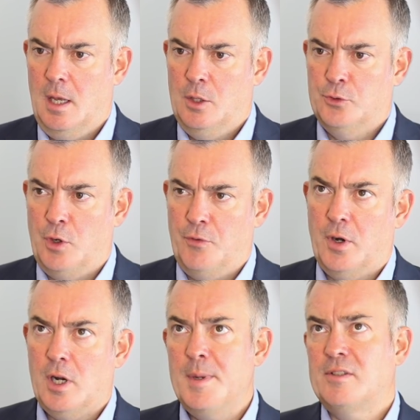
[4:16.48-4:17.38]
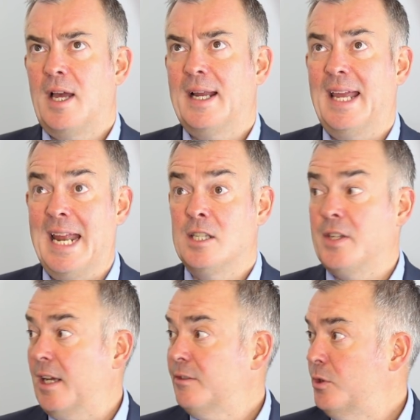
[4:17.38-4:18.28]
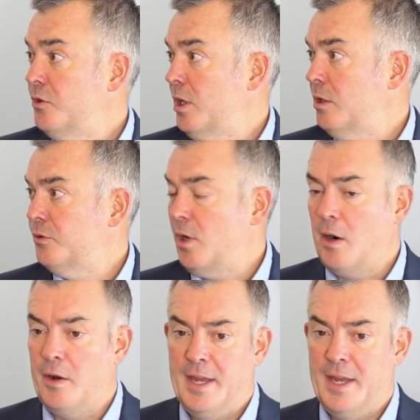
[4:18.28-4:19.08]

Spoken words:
So for companies like Inditex, which is the owner of Zara,